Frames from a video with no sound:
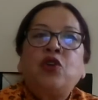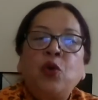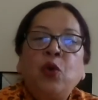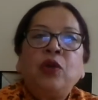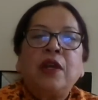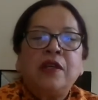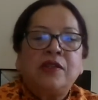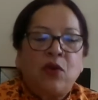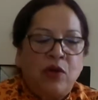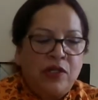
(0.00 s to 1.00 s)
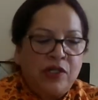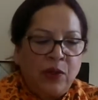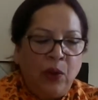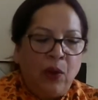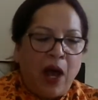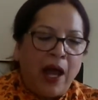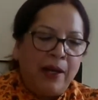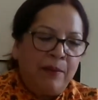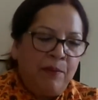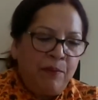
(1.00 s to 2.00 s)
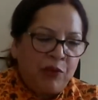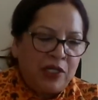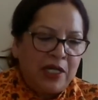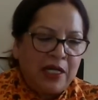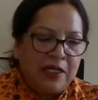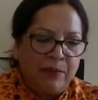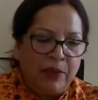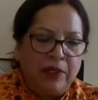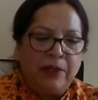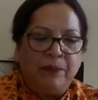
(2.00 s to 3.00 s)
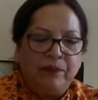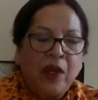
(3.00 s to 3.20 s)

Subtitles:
truth is also unpredictable.